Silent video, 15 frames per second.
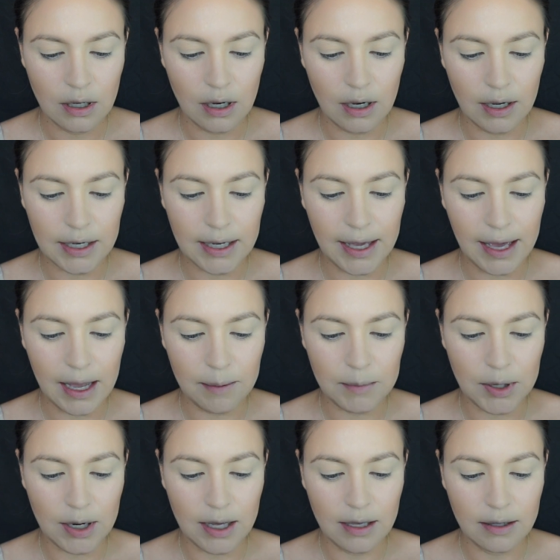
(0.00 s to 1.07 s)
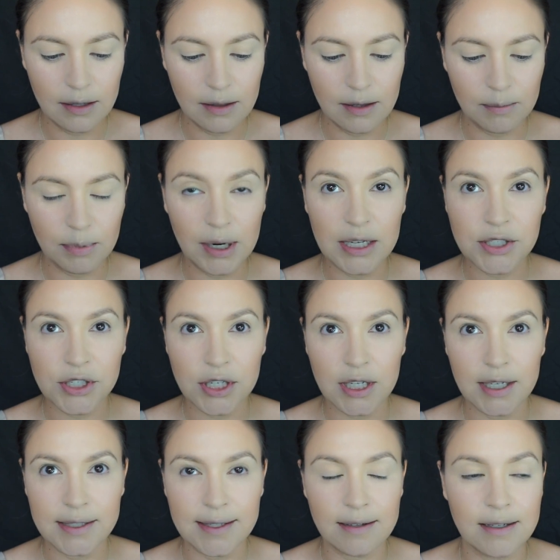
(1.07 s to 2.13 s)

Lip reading: On camera, the pressure is